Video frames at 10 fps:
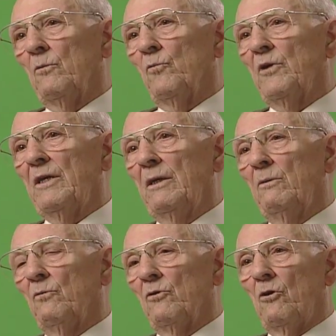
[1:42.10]
We
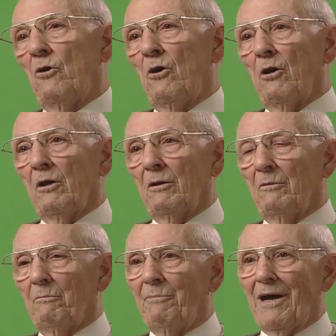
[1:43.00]
were all
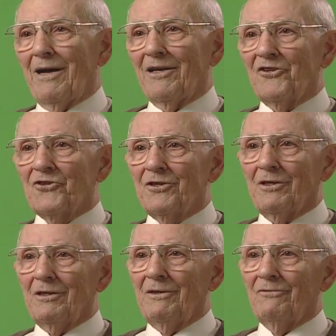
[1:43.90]
badged.
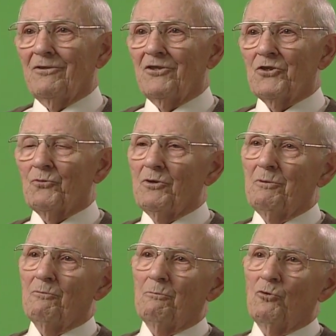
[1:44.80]
Even as we
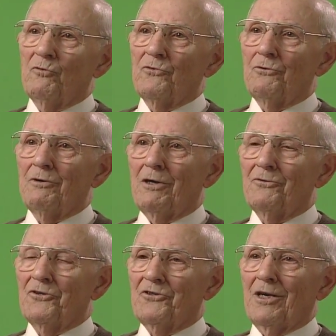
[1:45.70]
moved around
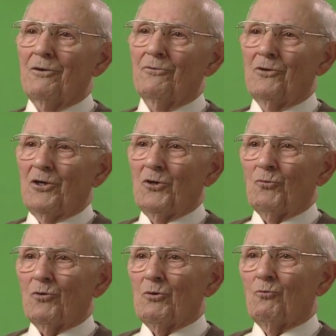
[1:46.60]
the town,
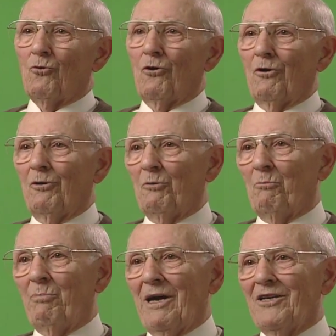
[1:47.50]
we wore
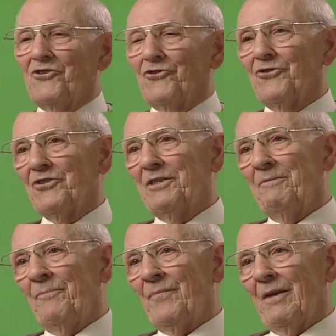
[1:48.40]
badges.
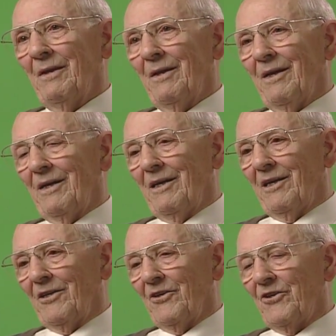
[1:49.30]

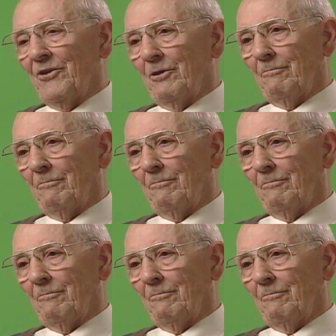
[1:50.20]
And